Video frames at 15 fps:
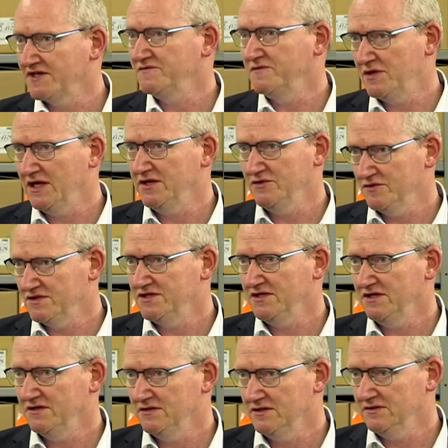we can use
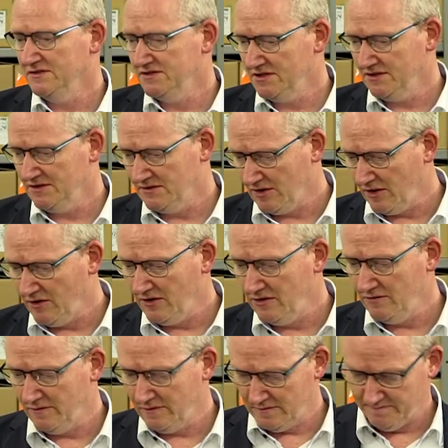here, and
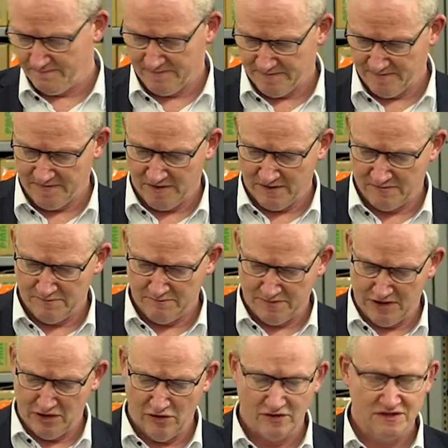all
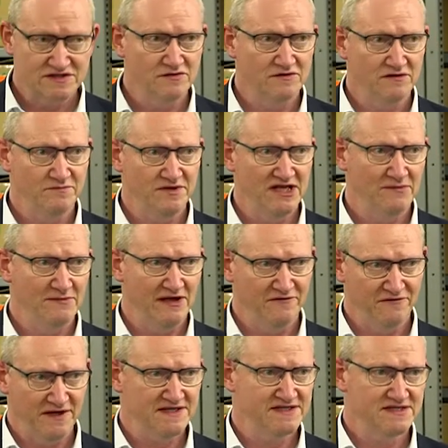belongs to the PMA
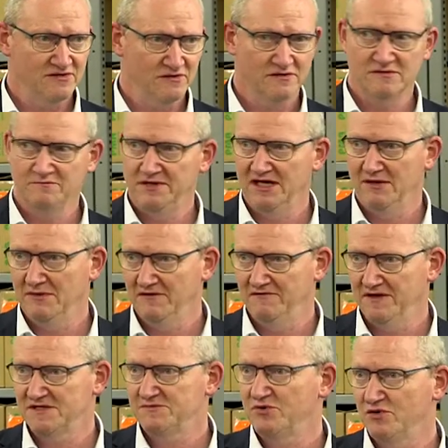Fix or the PMA
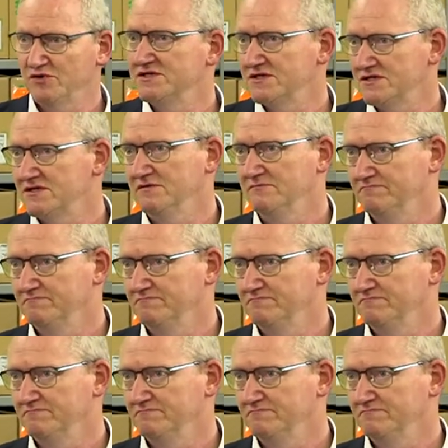Fix Pro system.